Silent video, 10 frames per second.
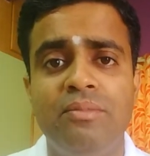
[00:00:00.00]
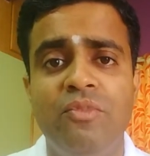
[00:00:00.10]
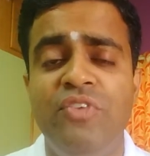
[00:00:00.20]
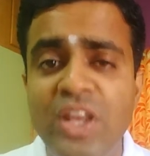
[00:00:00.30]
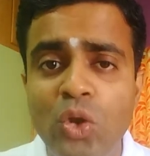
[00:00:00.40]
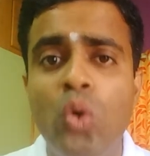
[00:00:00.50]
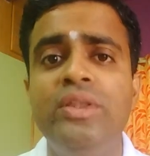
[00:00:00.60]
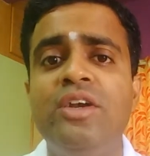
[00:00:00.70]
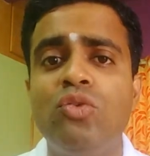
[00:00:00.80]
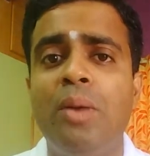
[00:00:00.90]
We know
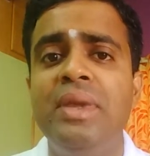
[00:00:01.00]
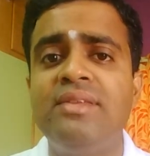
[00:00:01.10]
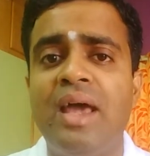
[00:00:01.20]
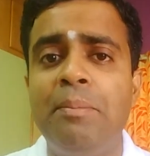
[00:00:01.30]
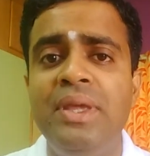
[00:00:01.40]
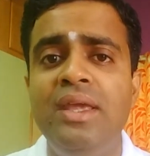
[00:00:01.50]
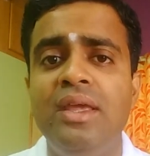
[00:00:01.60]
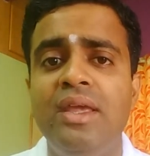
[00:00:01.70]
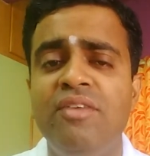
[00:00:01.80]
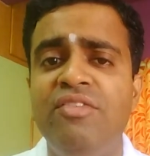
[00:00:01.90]
that Swami is
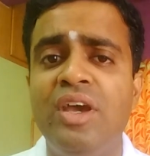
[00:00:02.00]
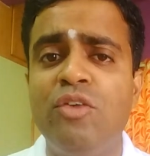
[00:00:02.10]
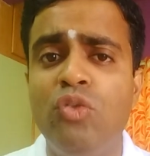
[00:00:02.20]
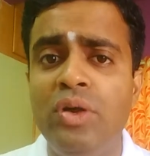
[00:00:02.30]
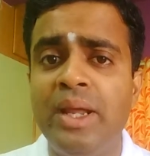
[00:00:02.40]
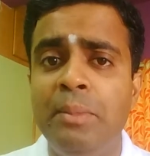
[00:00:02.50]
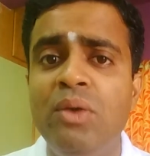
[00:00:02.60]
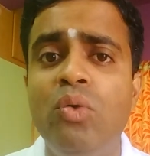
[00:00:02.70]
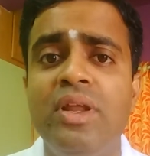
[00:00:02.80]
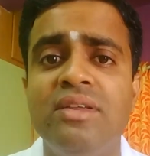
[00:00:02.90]
happy if we are full time
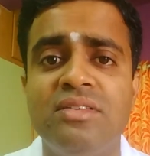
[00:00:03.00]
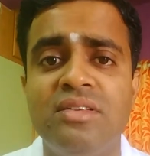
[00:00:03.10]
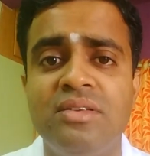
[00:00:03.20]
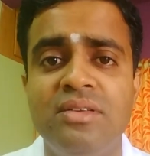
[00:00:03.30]
devotees.